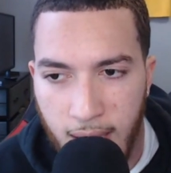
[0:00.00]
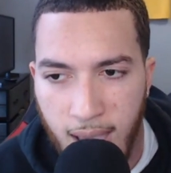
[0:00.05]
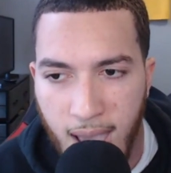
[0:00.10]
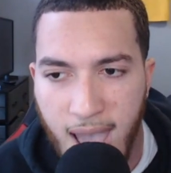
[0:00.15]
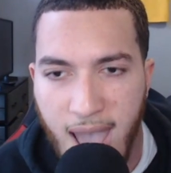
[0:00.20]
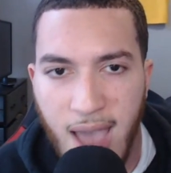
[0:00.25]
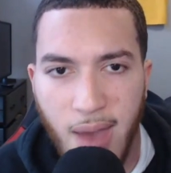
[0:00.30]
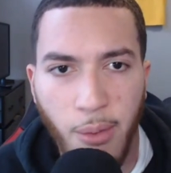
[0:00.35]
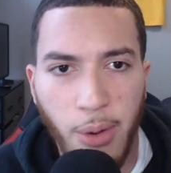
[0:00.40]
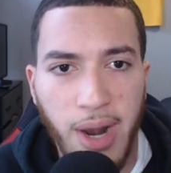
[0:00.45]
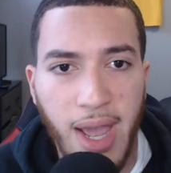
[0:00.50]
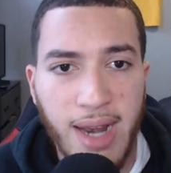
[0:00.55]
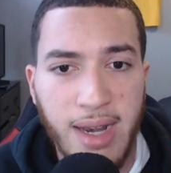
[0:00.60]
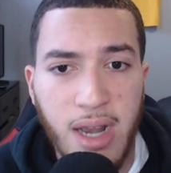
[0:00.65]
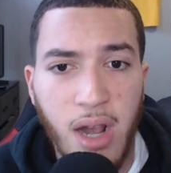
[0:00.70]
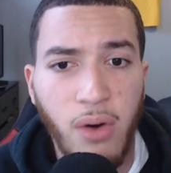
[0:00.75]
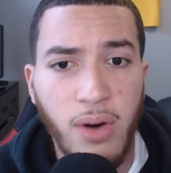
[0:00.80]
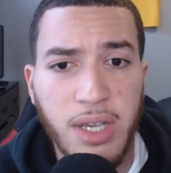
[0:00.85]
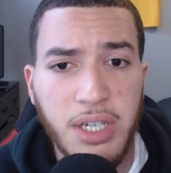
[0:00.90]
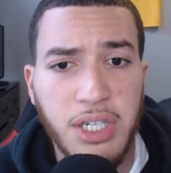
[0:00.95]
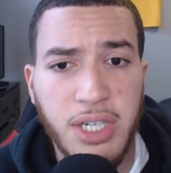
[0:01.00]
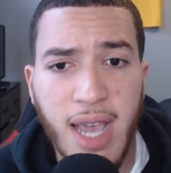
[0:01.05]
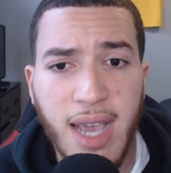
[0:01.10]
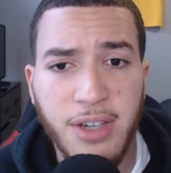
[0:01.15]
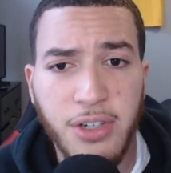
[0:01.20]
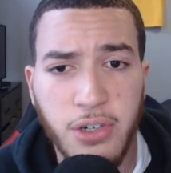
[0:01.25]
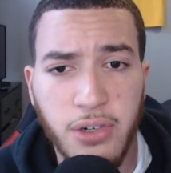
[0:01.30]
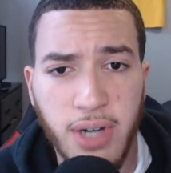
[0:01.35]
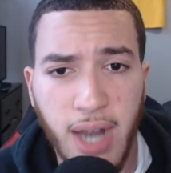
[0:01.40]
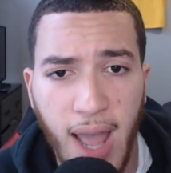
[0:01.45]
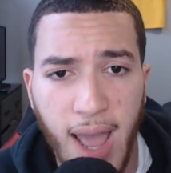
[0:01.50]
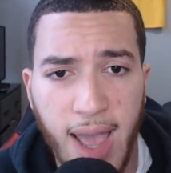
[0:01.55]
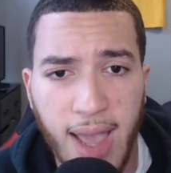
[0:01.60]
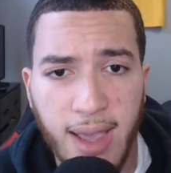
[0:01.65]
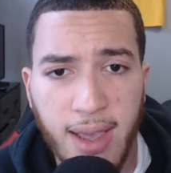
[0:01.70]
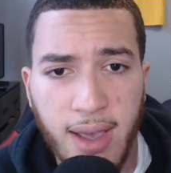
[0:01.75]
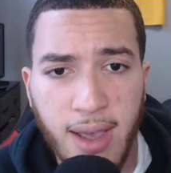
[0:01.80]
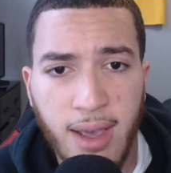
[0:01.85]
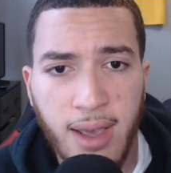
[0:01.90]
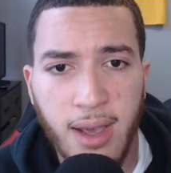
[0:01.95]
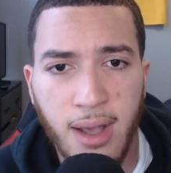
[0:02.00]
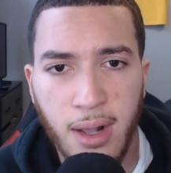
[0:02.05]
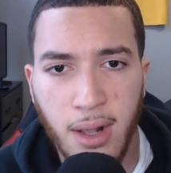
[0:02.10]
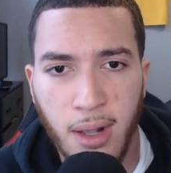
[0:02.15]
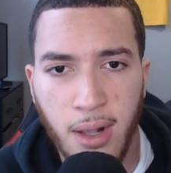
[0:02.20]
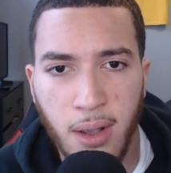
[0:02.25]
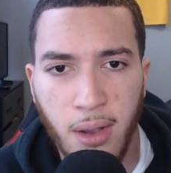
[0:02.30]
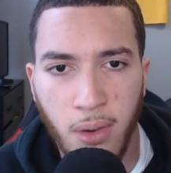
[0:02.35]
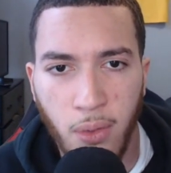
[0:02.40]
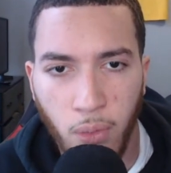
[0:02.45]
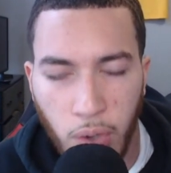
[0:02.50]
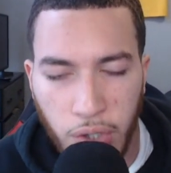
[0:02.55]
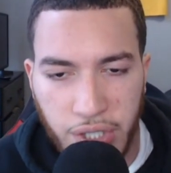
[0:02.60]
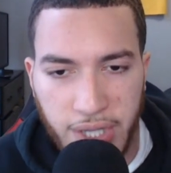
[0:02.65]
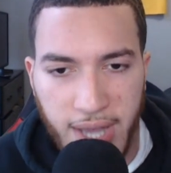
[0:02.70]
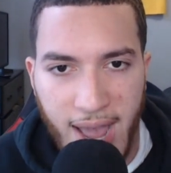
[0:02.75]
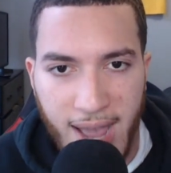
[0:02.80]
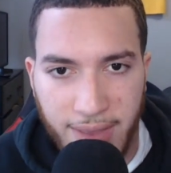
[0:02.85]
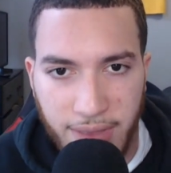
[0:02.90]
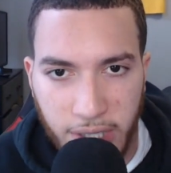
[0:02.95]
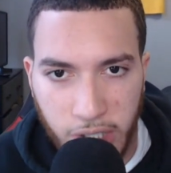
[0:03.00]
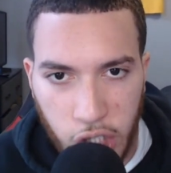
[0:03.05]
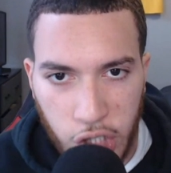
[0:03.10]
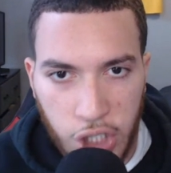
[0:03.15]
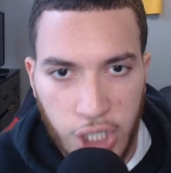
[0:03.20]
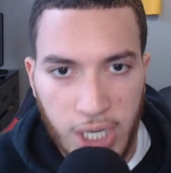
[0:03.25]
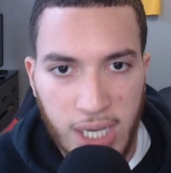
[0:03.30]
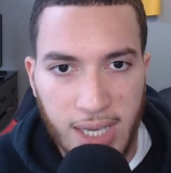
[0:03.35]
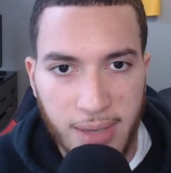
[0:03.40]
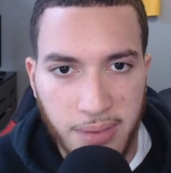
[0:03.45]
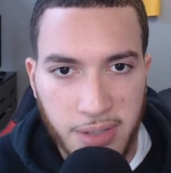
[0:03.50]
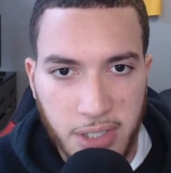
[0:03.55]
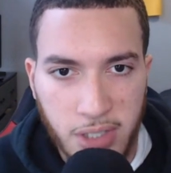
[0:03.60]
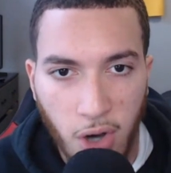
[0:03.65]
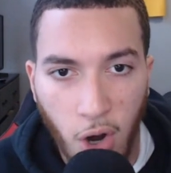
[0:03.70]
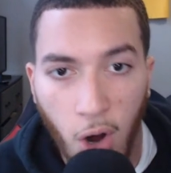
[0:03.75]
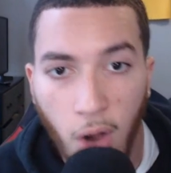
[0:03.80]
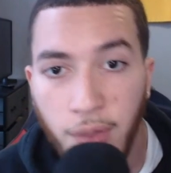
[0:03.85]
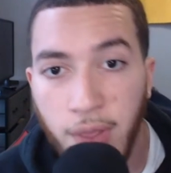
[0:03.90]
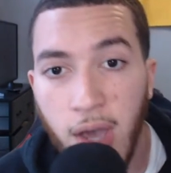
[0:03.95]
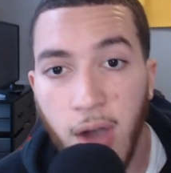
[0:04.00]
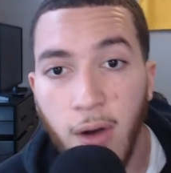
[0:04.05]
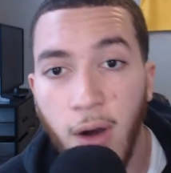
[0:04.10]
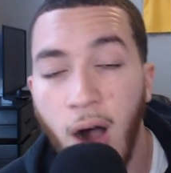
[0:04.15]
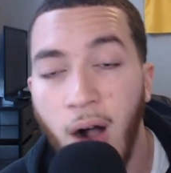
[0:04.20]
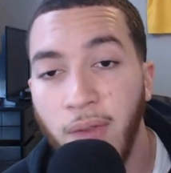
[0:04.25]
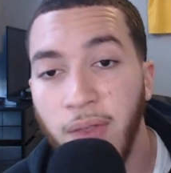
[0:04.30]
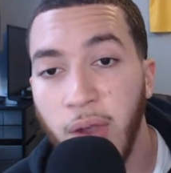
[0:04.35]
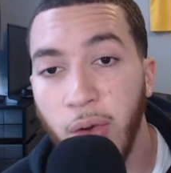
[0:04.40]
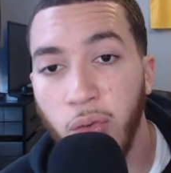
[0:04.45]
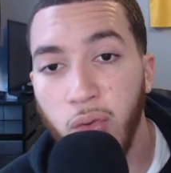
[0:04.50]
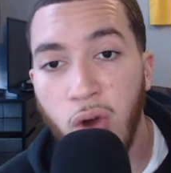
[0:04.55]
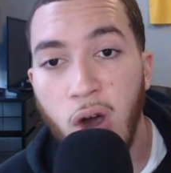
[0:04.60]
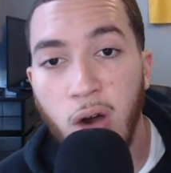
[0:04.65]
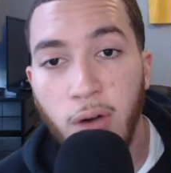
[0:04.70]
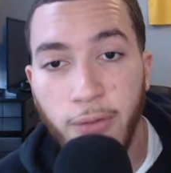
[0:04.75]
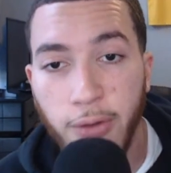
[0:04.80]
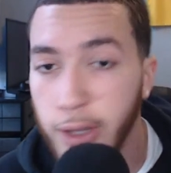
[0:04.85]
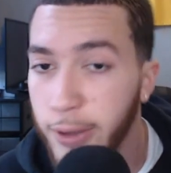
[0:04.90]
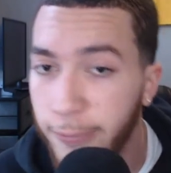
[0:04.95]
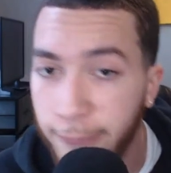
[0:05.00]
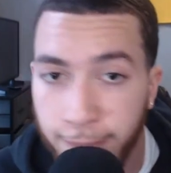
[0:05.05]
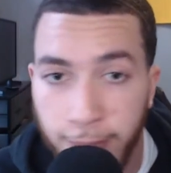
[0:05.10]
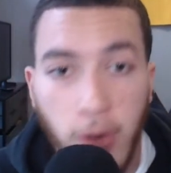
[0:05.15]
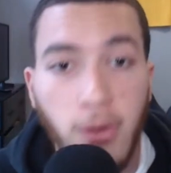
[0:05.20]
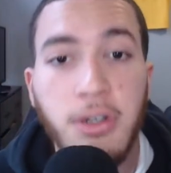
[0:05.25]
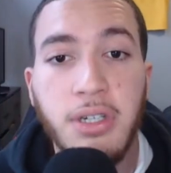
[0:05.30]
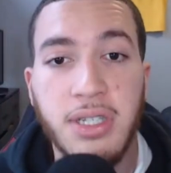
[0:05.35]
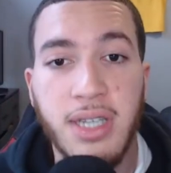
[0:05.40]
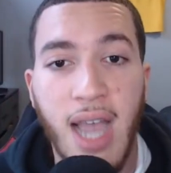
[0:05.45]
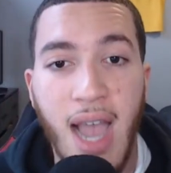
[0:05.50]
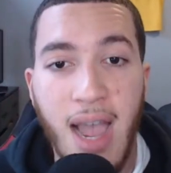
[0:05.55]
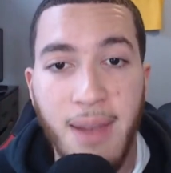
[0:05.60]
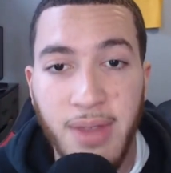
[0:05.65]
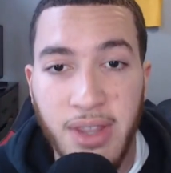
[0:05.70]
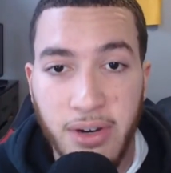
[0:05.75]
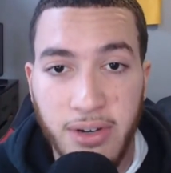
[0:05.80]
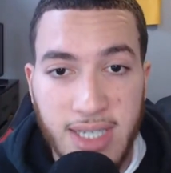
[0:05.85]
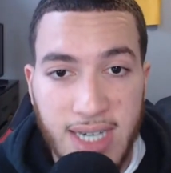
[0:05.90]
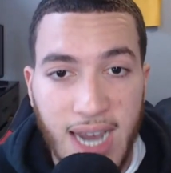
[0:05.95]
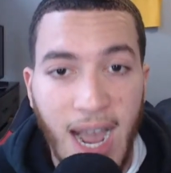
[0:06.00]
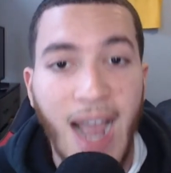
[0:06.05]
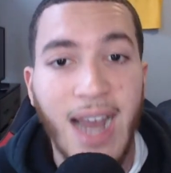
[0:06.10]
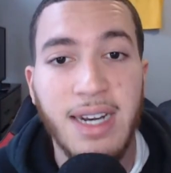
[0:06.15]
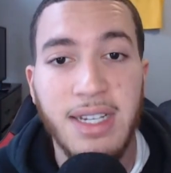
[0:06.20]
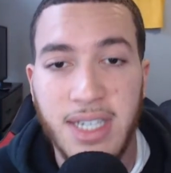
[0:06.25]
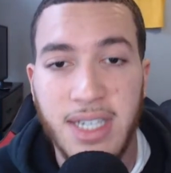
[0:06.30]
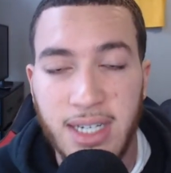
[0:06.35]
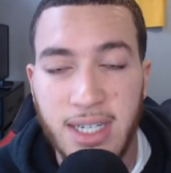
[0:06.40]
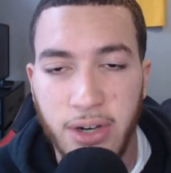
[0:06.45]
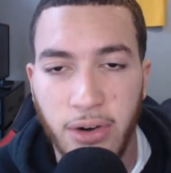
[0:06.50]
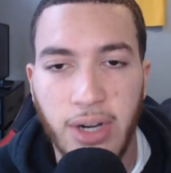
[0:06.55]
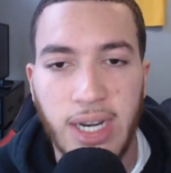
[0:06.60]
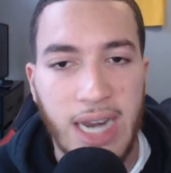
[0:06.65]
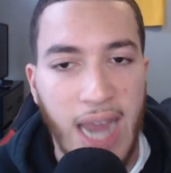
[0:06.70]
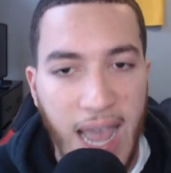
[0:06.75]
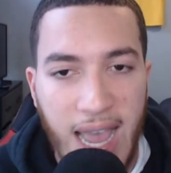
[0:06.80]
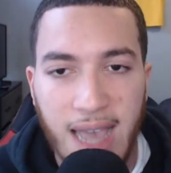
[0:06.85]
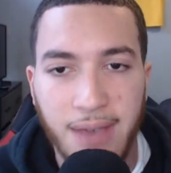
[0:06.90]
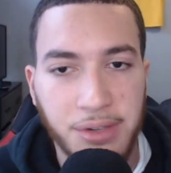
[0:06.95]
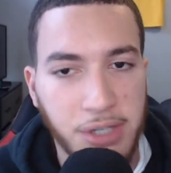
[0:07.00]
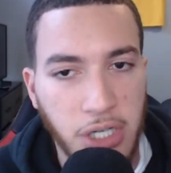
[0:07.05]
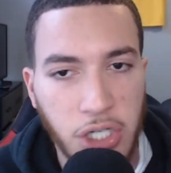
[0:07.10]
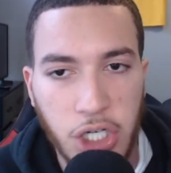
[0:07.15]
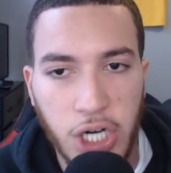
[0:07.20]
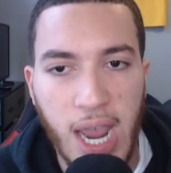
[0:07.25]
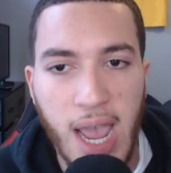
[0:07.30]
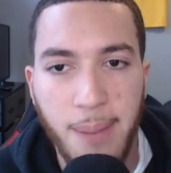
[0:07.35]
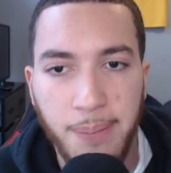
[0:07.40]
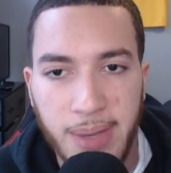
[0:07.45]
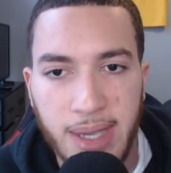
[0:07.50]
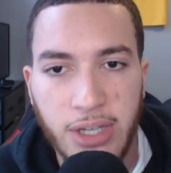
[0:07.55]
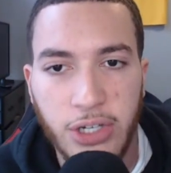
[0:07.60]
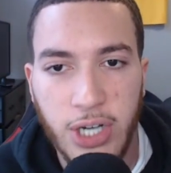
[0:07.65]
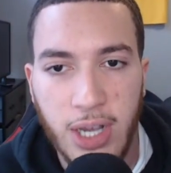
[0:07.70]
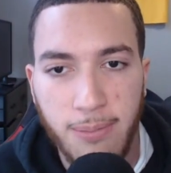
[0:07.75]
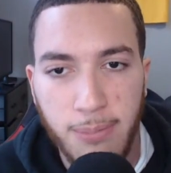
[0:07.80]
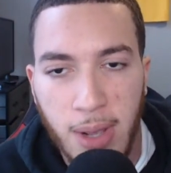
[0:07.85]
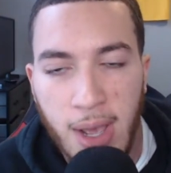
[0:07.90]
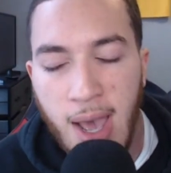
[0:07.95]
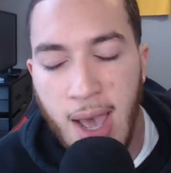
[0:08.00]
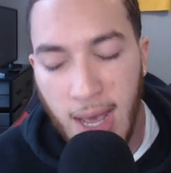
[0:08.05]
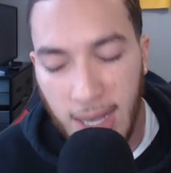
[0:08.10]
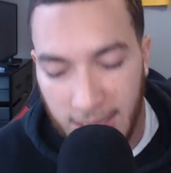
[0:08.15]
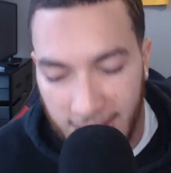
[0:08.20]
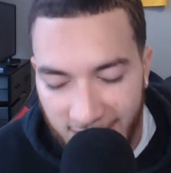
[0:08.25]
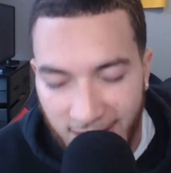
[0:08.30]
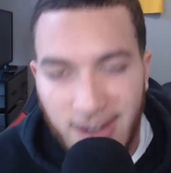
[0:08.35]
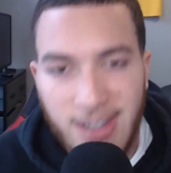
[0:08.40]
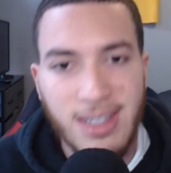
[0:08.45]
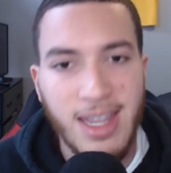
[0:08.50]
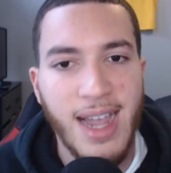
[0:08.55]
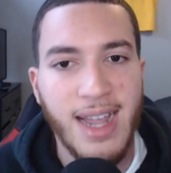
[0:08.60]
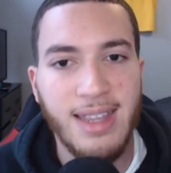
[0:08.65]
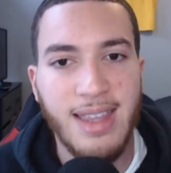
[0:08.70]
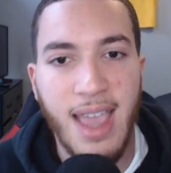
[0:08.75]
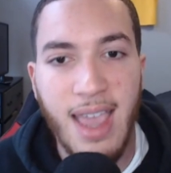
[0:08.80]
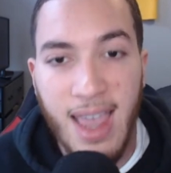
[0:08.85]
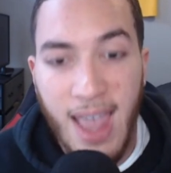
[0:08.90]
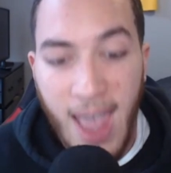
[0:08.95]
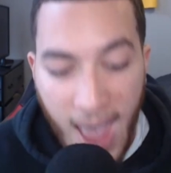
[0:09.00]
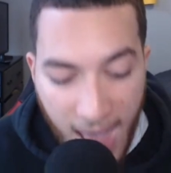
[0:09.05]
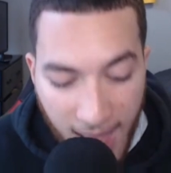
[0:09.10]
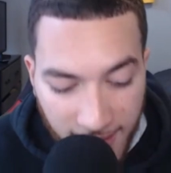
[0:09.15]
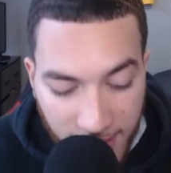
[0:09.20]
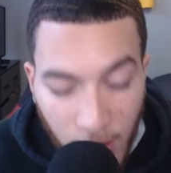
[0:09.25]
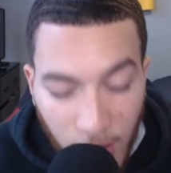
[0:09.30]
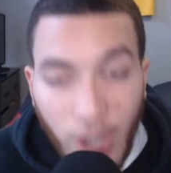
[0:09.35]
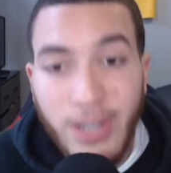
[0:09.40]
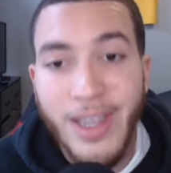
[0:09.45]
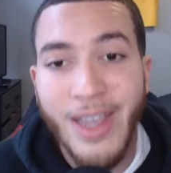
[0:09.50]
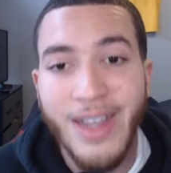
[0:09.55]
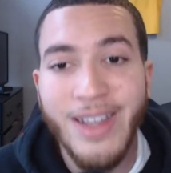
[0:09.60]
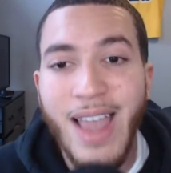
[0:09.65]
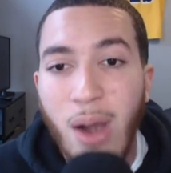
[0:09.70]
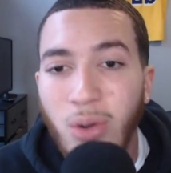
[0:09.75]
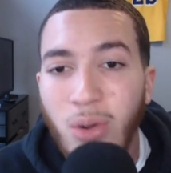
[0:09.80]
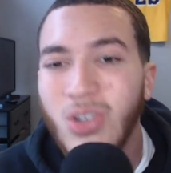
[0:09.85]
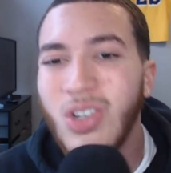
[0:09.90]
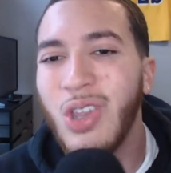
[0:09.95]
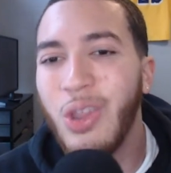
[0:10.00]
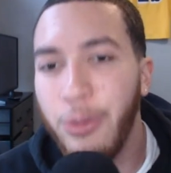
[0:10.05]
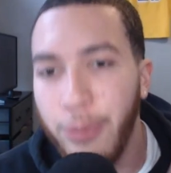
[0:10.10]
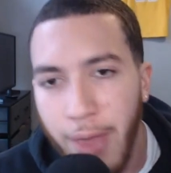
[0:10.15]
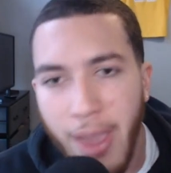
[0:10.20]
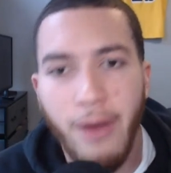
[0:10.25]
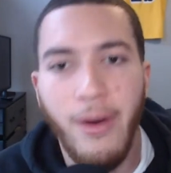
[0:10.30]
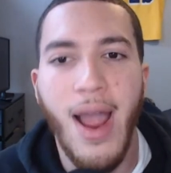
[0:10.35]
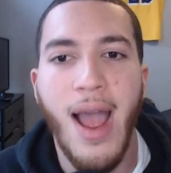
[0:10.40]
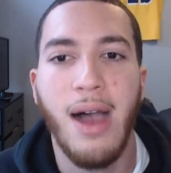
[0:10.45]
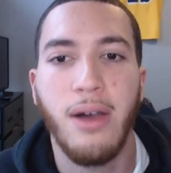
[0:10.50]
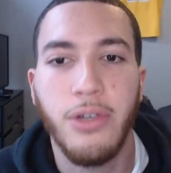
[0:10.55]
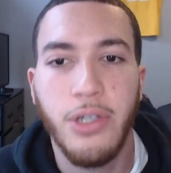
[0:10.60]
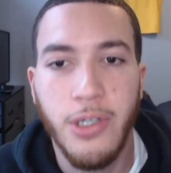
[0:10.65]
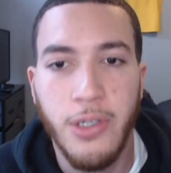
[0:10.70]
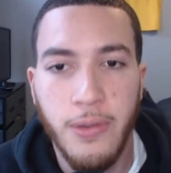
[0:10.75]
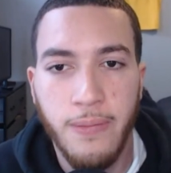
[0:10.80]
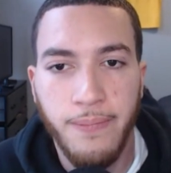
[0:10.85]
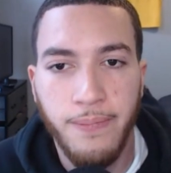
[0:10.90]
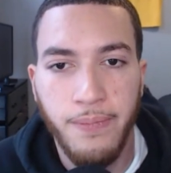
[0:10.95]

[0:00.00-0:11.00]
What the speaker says: And what I noticed yesterday was that the Chiefs, although on the road for the first time in their dynasty during the AFC Championship, looked like that was their house.